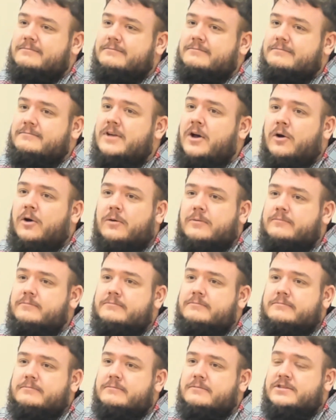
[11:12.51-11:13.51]

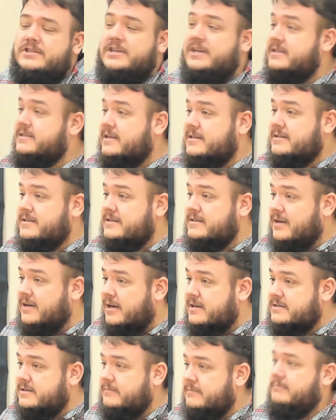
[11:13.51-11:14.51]
No. Jesus is
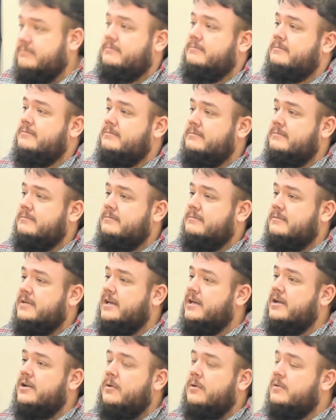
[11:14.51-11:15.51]
awesome. There
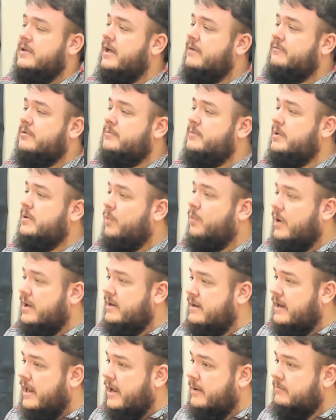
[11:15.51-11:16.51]
can only ever be
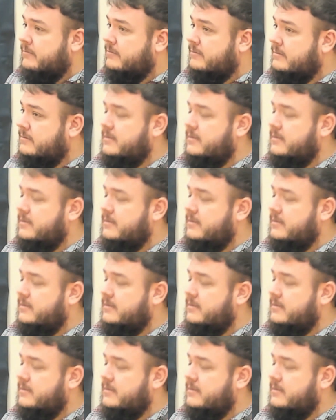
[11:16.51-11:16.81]
one name.